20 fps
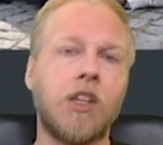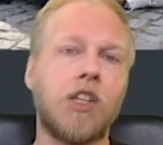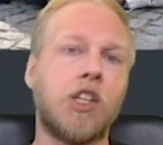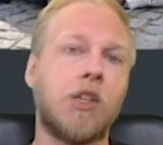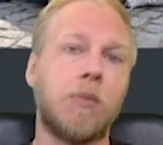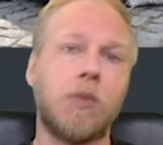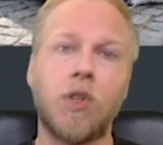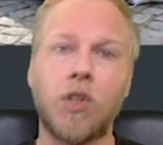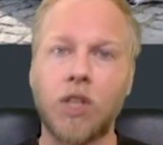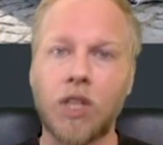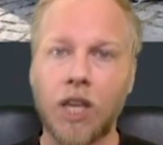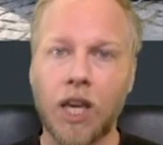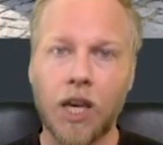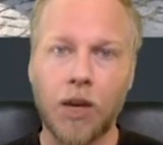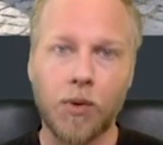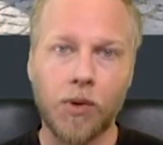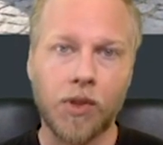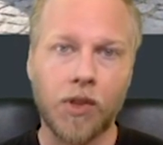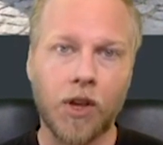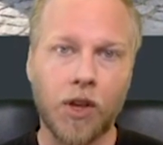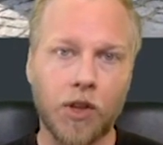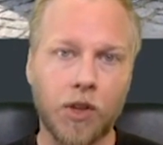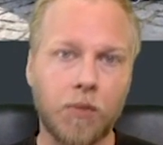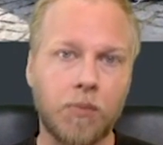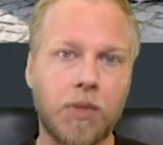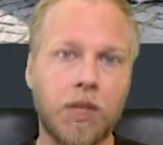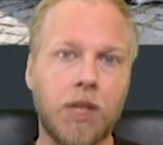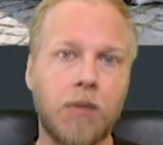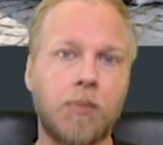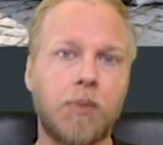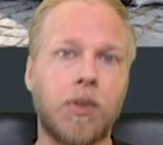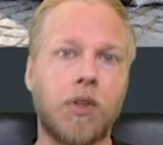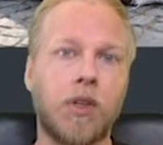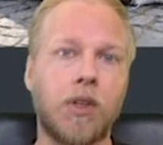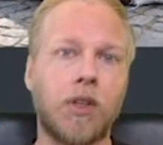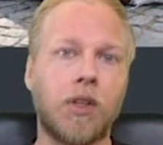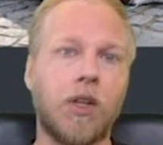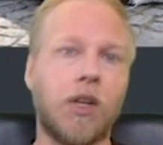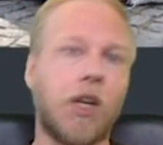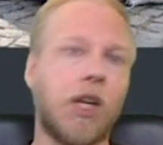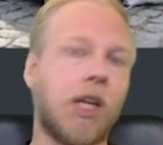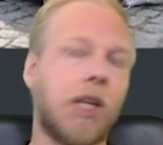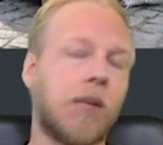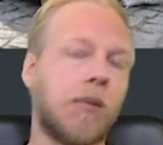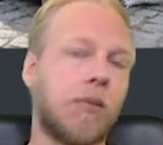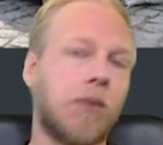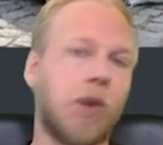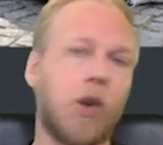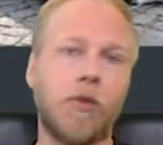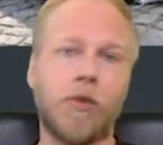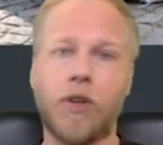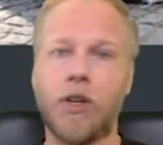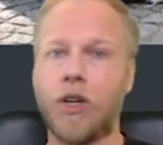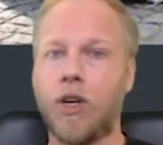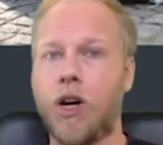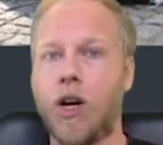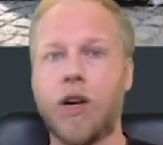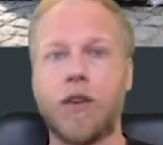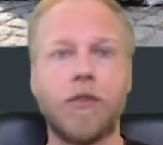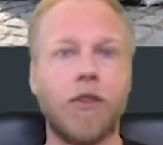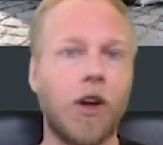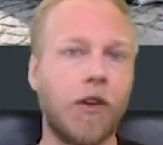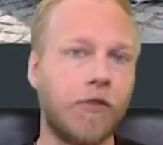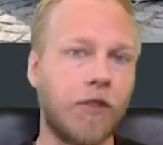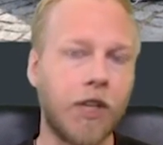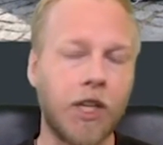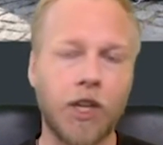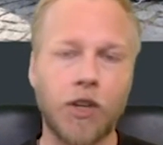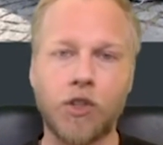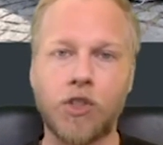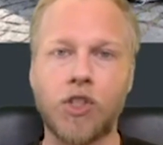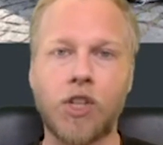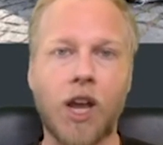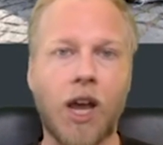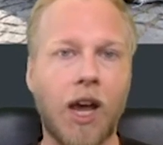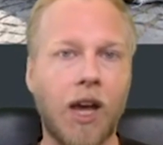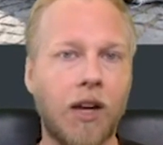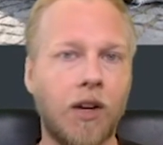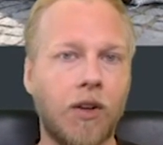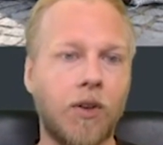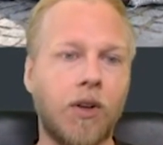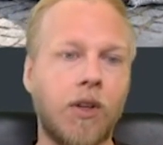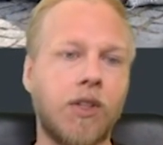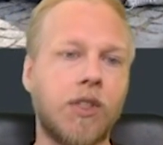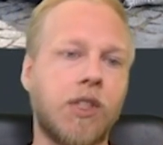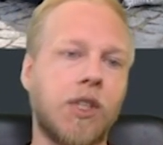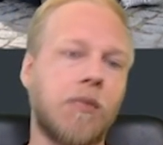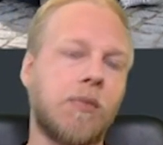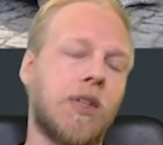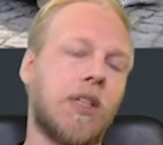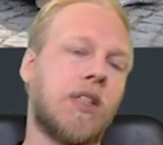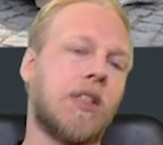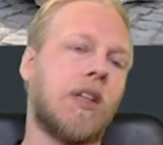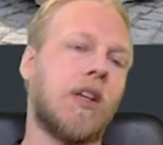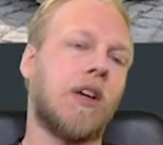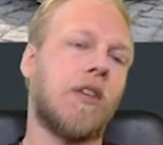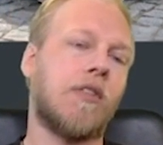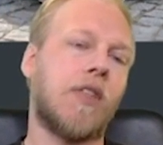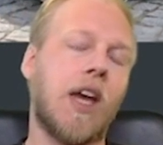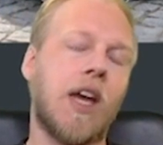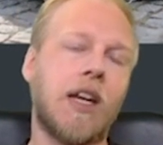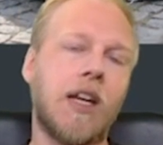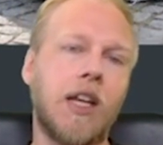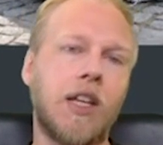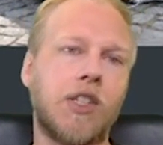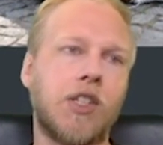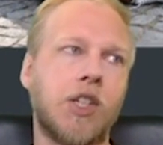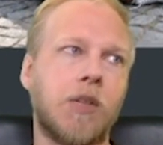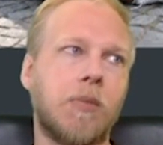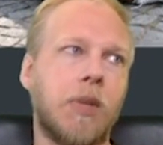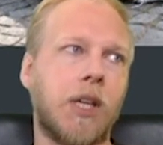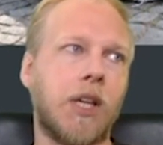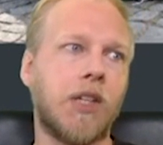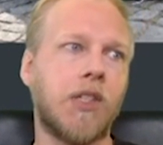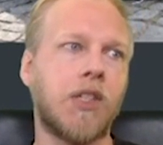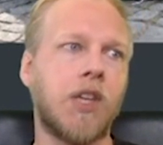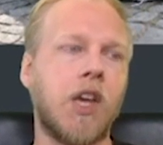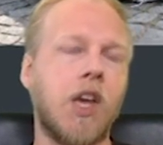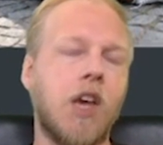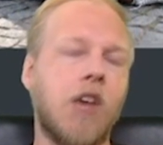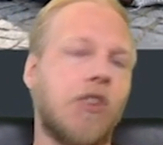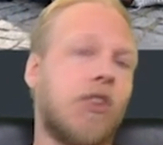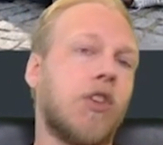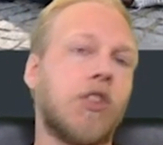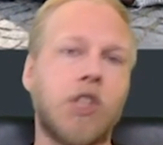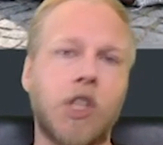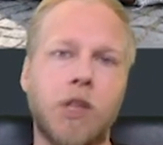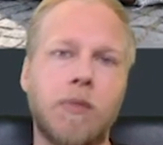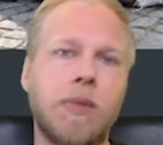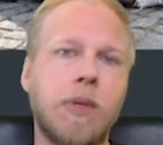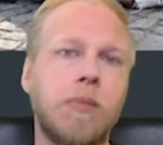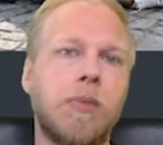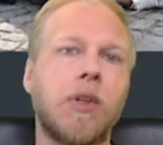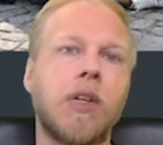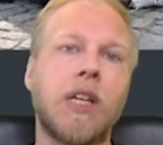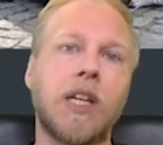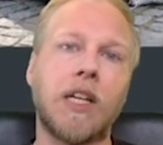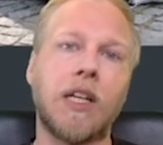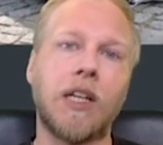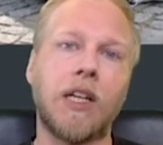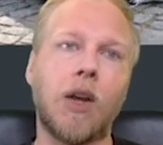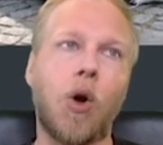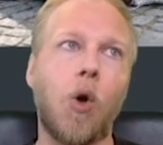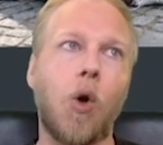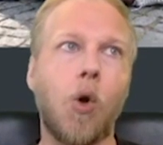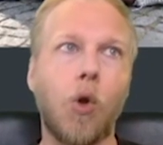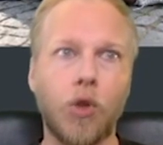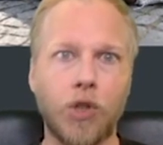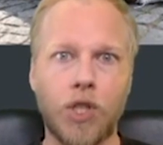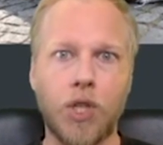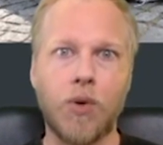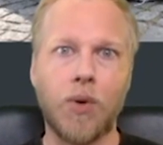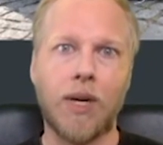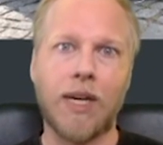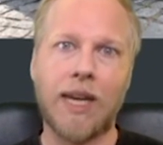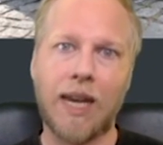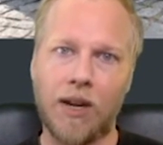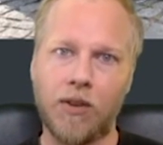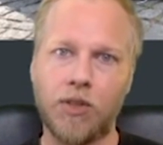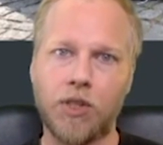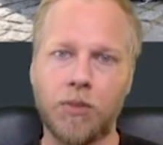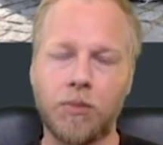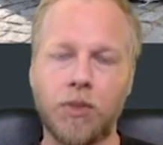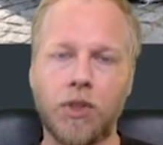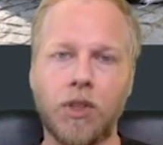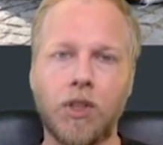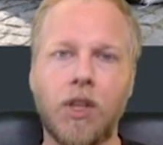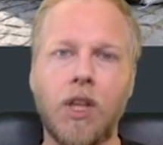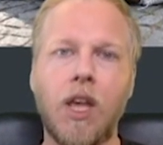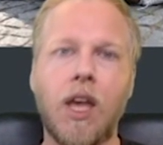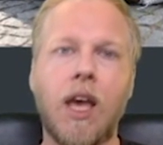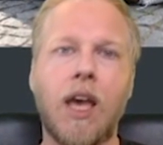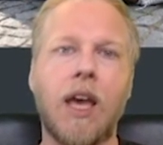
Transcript: communicate with other people over a video chat or something of that nature, because those other people can hold you accountable,